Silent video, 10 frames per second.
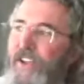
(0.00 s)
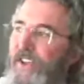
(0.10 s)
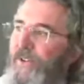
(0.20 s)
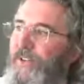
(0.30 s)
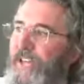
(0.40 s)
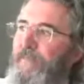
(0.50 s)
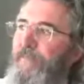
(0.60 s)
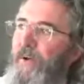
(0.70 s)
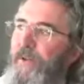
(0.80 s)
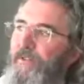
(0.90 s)
You keep
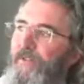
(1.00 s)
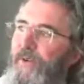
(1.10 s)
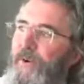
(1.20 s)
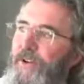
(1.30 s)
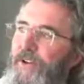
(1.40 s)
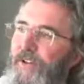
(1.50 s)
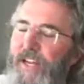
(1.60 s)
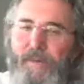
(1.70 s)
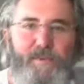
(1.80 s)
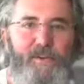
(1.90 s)
going forward, you
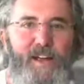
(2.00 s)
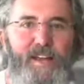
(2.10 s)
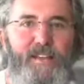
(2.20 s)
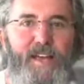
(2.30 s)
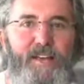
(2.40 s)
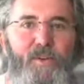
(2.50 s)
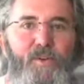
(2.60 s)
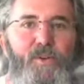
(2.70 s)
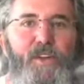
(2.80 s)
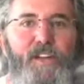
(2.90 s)
keep your eye on that
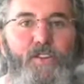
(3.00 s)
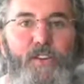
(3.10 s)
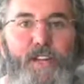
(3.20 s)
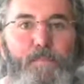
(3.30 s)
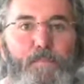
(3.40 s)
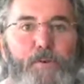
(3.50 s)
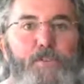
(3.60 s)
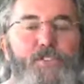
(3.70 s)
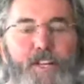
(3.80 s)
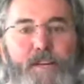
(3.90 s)
goal, and you keep
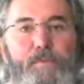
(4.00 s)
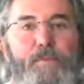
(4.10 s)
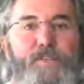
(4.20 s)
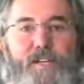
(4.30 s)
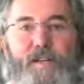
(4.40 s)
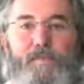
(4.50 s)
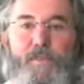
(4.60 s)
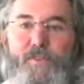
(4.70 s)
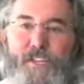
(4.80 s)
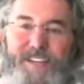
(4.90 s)
pushing and pushing and
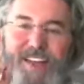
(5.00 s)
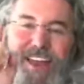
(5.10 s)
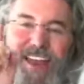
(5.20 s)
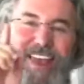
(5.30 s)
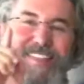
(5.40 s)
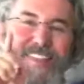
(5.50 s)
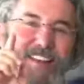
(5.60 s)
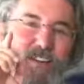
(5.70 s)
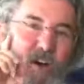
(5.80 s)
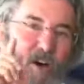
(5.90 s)
pushing. And
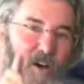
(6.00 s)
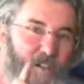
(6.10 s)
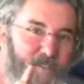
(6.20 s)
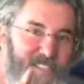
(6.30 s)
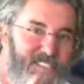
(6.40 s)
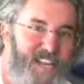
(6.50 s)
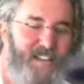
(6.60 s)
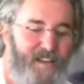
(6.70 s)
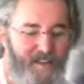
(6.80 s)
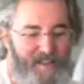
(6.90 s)
then all of a
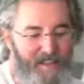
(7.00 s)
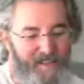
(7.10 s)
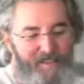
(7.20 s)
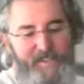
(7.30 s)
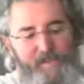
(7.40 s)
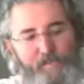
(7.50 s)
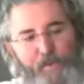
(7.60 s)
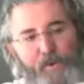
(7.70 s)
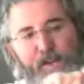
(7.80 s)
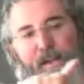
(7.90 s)
sudden, this
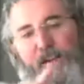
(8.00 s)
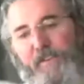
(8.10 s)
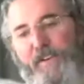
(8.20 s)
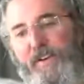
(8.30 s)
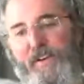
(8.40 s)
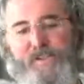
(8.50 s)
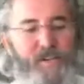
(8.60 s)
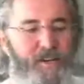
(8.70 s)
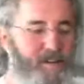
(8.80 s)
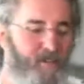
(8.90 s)
point of
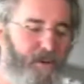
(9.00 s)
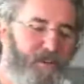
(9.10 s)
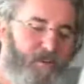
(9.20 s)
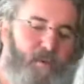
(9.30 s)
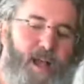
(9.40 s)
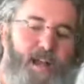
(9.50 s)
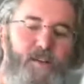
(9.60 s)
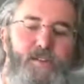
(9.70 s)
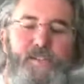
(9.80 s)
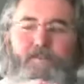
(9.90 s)
inertia where the rock
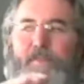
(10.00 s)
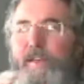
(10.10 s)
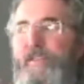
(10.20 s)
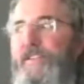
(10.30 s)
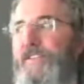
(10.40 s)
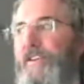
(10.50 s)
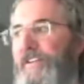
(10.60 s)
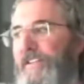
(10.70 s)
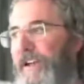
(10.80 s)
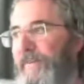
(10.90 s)
goes up the hill and
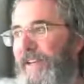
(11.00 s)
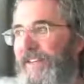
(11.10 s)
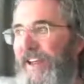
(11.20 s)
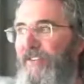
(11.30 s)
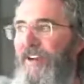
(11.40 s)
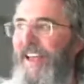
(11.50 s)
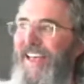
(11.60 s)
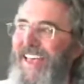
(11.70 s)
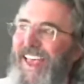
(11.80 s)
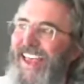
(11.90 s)
starts coming down,
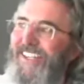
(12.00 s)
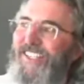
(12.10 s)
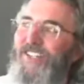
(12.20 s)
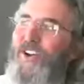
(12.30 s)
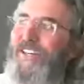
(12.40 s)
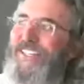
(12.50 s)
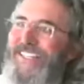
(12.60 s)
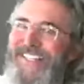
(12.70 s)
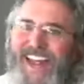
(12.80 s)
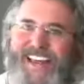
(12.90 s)
it starts
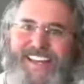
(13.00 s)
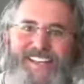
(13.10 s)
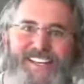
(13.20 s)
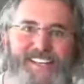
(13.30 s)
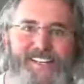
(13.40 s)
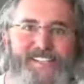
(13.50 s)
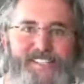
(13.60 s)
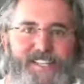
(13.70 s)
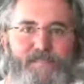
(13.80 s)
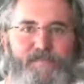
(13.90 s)
getting easy.